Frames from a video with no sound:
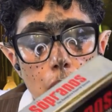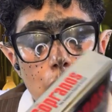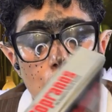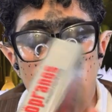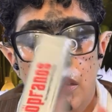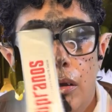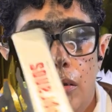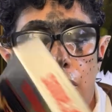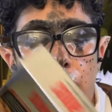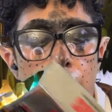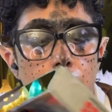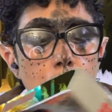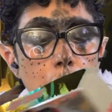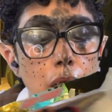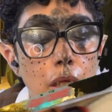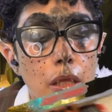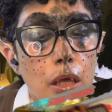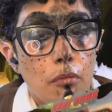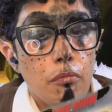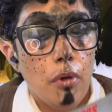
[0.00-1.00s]
And
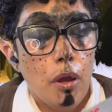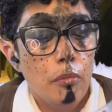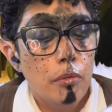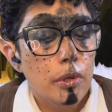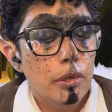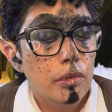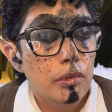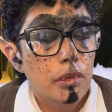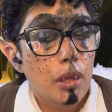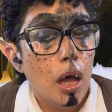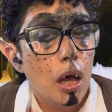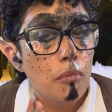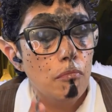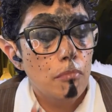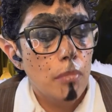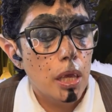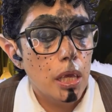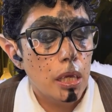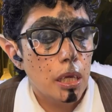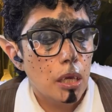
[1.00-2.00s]
already they probably stopped
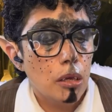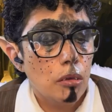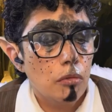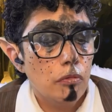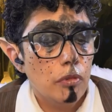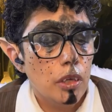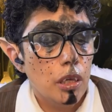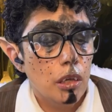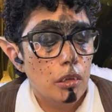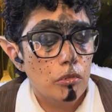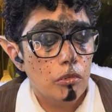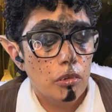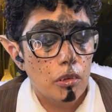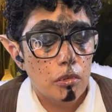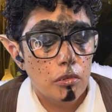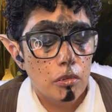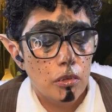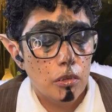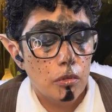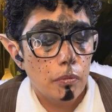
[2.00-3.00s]
making
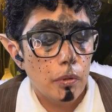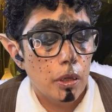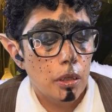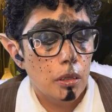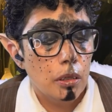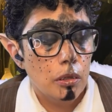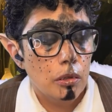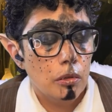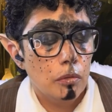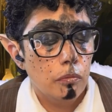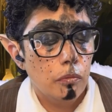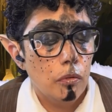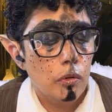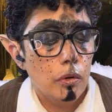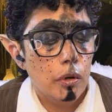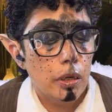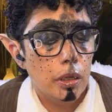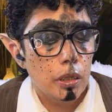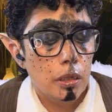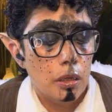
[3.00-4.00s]
VHSs by this
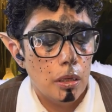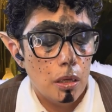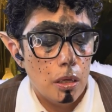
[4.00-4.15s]
point.